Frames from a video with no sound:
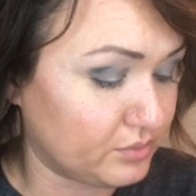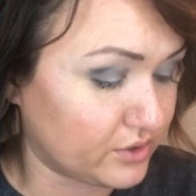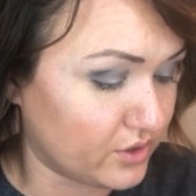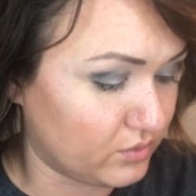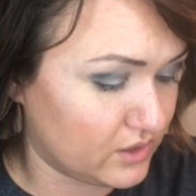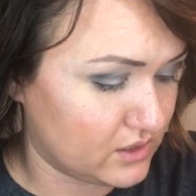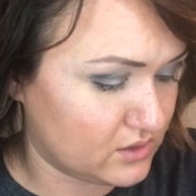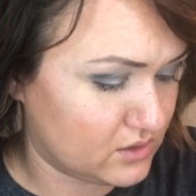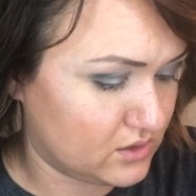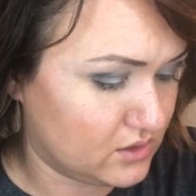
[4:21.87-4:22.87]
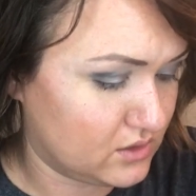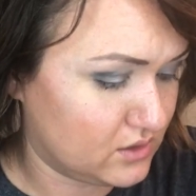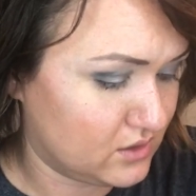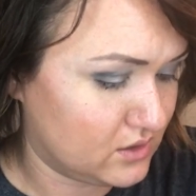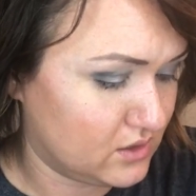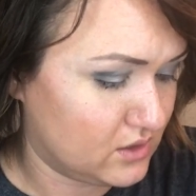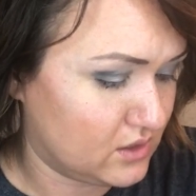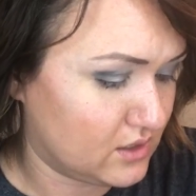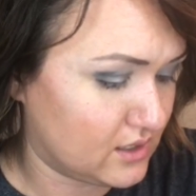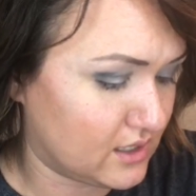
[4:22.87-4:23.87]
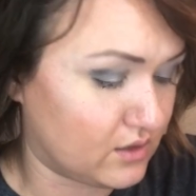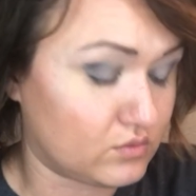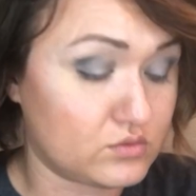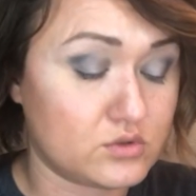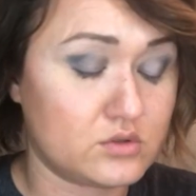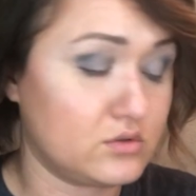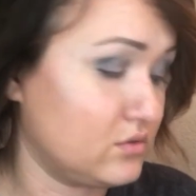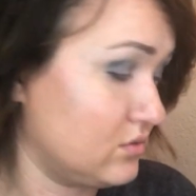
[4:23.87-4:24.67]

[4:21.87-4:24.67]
blow it out.